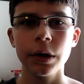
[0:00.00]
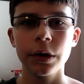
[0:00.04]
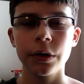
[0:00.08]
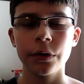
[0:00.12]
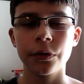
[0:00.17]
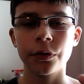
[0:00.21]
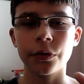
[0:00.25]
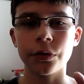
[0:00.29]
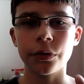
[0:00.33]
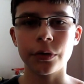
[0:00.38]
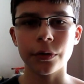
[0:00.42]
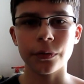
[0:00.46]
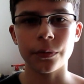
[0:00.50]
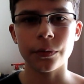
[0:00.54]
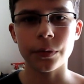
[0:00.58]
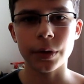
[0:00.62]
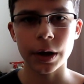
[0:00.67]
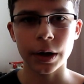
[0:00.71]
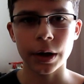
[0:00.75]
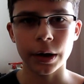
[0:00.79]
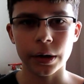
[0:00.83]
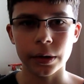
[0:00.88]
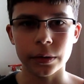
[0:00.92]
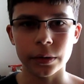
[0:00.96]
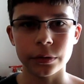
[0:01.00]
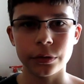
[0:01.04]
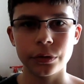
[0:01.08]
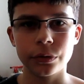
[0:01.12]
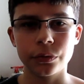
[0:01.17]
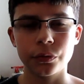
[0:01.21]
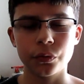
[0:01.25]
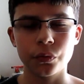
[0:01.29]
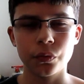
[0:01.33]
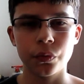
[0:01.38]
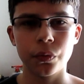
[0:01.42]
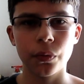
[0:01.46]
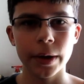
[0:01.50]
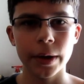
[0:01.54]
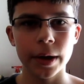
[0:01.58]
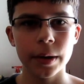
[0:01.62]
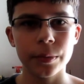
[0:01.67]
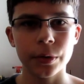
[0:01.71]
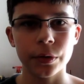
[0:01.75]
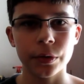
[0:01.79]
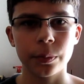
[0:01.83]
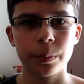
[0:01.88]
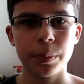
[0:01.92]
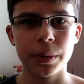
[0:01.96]
so you can cram
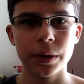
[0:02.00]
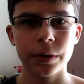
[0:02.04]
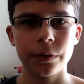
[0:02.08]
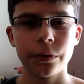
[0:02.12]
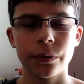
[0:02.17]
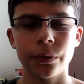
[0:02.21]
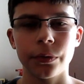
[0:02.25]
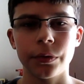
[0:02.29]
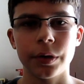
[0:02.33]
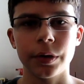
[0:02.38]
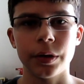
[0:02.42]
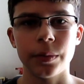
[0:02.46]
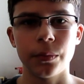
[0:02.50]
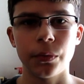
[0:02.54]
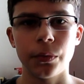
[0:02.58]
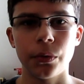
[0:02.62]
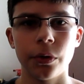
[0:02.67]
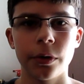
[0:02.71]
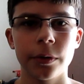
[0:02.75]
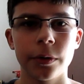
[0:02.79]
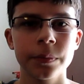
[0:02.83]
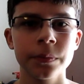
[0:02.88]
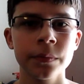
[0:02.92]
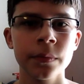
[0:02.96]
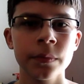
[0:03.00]
those pixels in more.